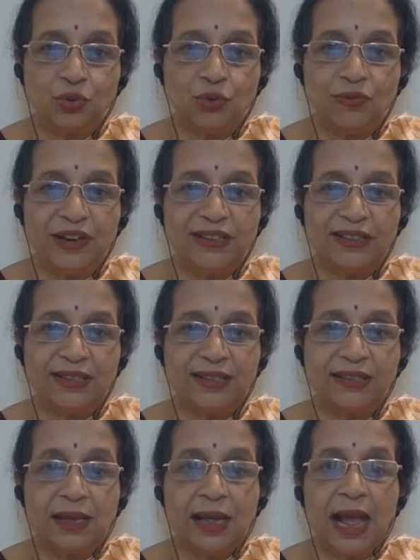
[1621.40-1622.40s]
two
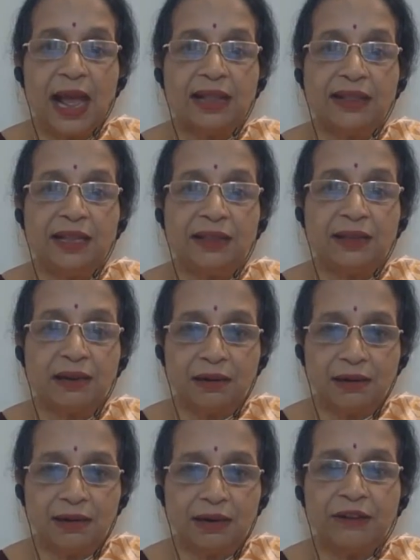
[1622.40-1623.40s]
verses, and the
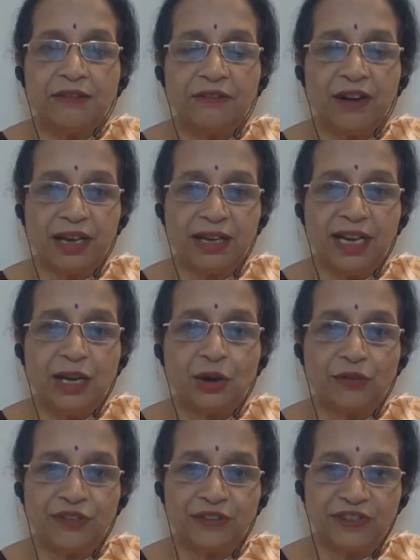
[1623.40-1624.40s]
third Valli
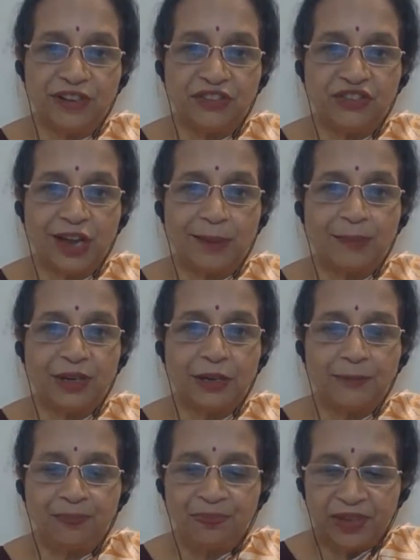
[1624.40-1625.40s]
of the first
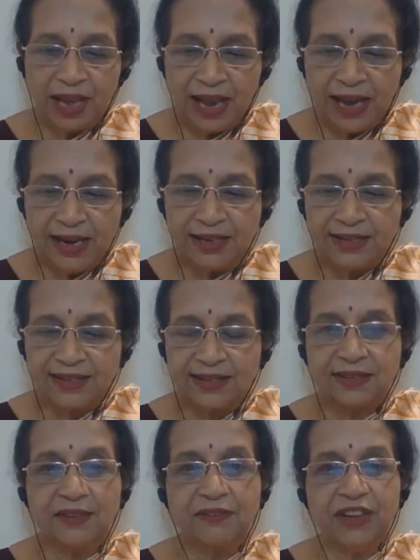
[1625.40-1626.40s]
chapter
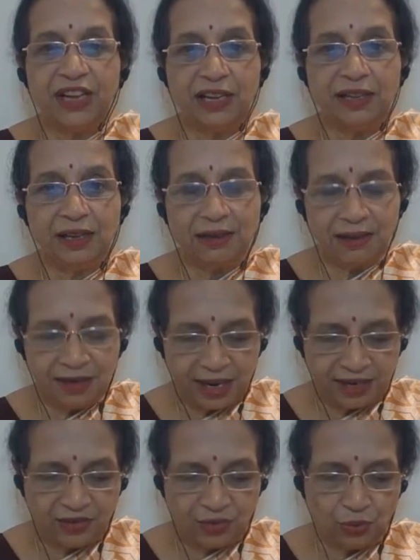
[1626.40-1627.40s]
ends in the
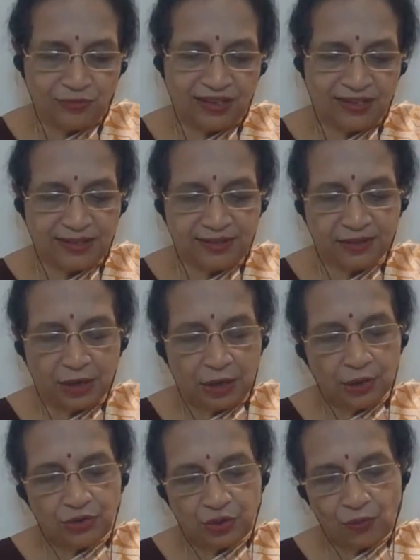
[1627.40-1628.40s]
next two verses.
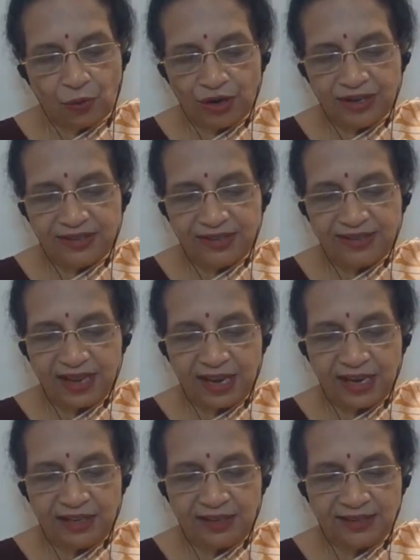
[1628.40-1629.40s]
So, what does he
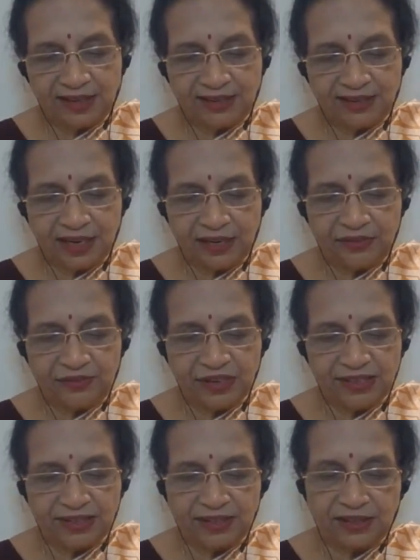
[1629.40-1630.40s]
say in the 16th
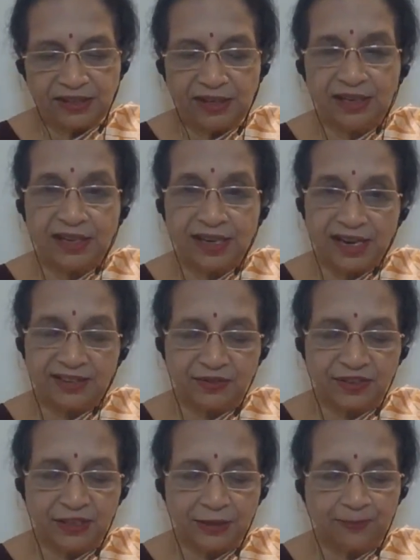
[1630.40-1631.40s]
verse, in the next
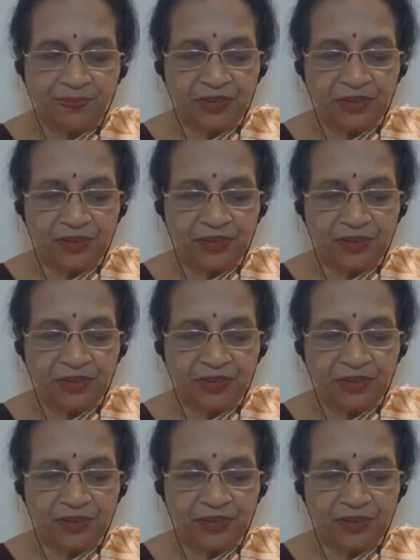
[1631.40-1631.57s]
verse?